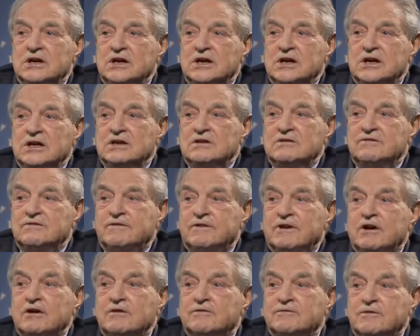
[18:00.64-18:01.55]
and
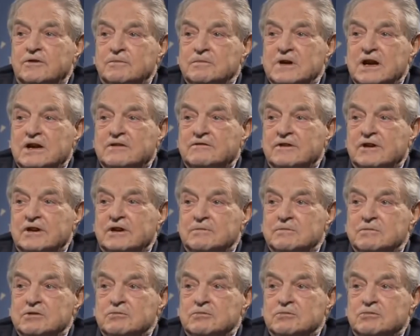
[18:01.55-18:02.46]
far from
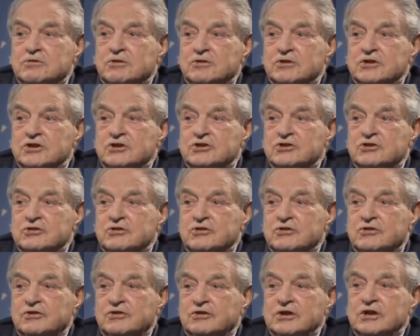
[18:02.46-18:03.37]
equilibrium
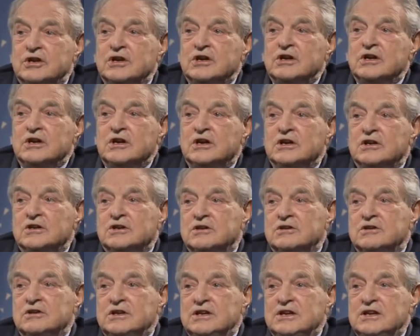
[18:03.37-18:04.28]
conditions.
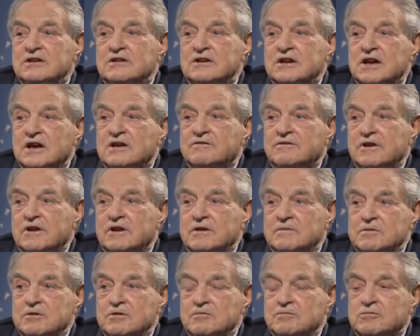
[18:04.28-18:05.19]
The near
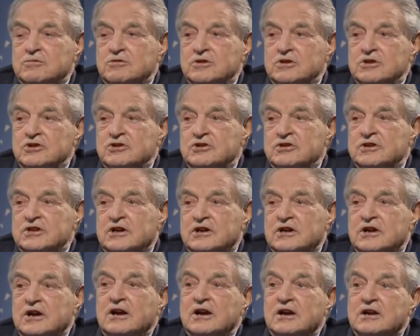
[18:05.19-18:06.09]
equilibrium conditions are
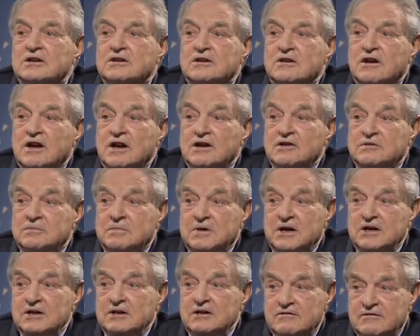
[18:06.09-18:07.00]
characterized
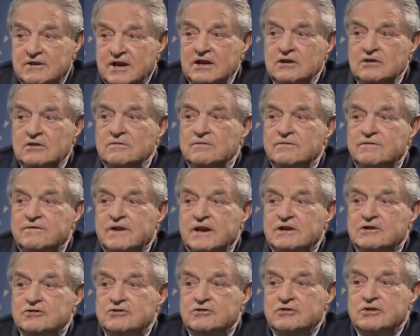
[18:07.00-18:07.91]
by random
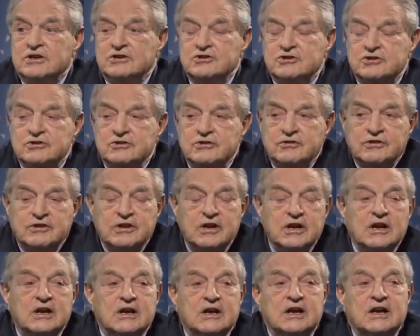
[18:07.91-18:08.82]
fluctuations,
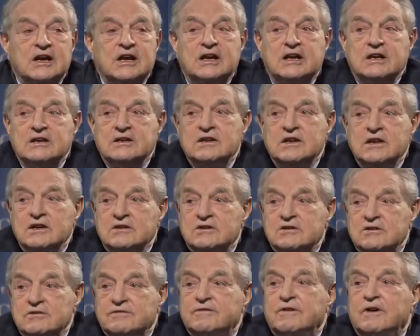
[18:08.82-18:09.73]
and
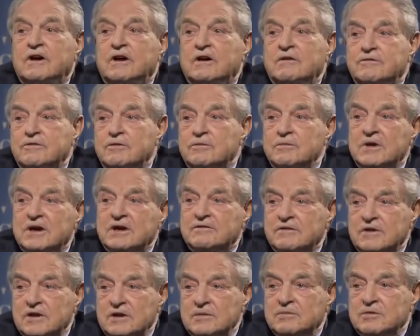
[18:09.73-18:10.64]
the far from
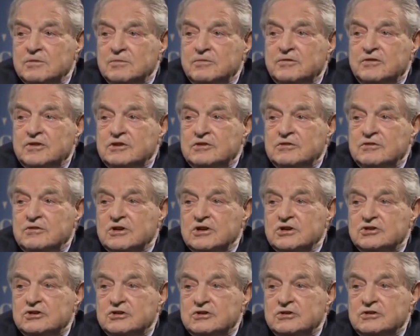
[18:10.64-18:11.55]
equilibrium
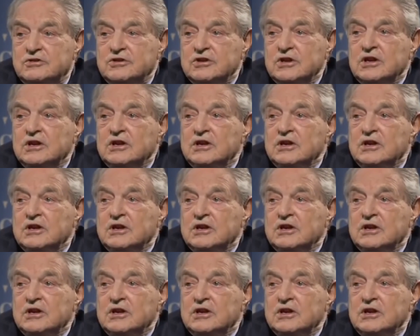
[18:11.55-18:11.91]
situations